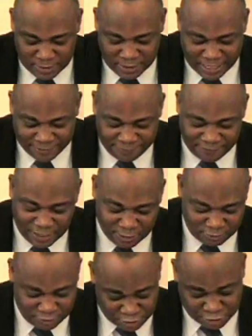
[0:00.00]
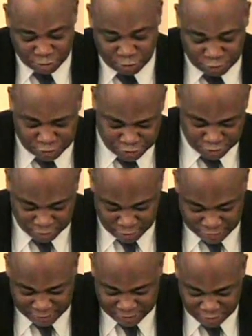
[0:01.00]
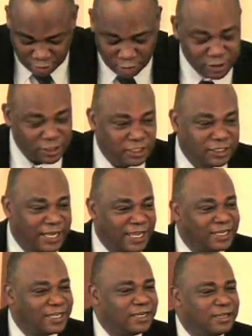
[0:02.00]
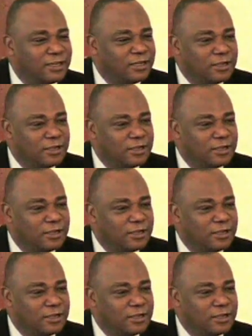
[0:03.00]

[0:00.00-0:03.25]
I found this church. I started attending.